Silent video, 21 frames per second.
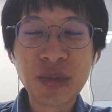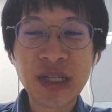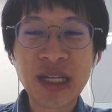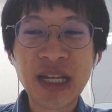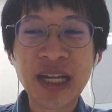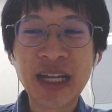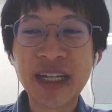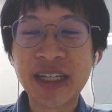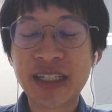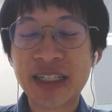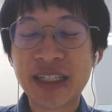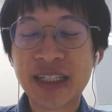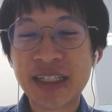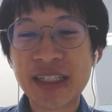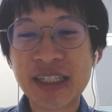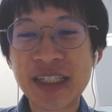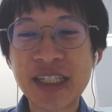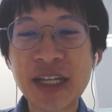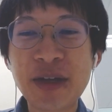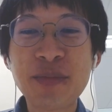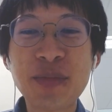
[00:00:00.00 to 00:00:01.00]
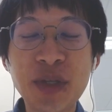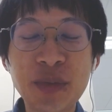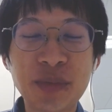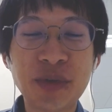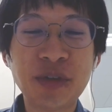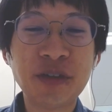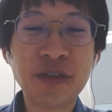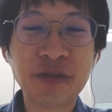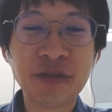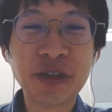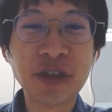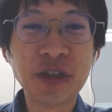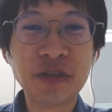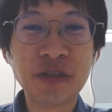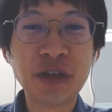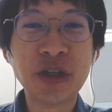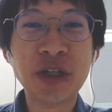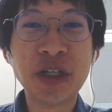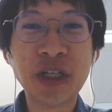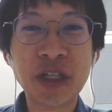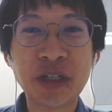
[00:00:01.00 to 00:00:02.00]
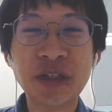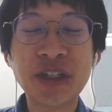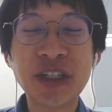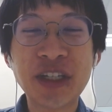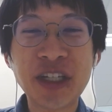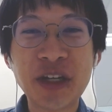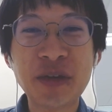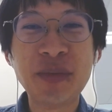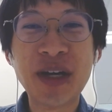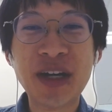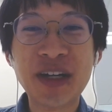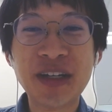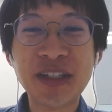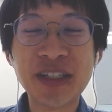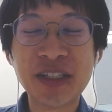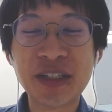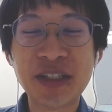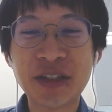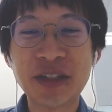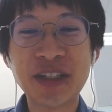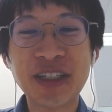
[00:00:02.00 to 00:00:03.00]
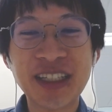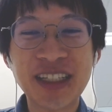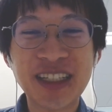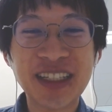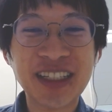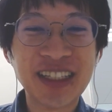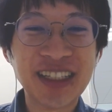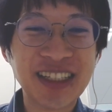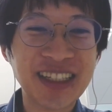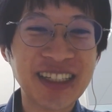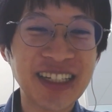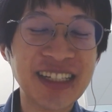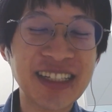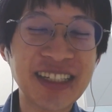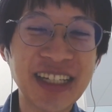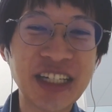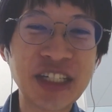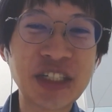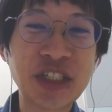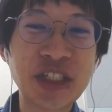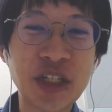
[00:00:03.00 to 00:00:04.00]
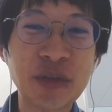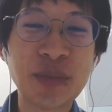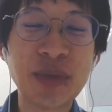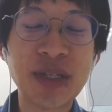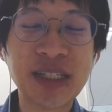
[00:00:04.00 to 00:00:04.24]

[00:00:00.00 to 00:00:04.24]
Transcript: like some people feel really good about a certain sensation,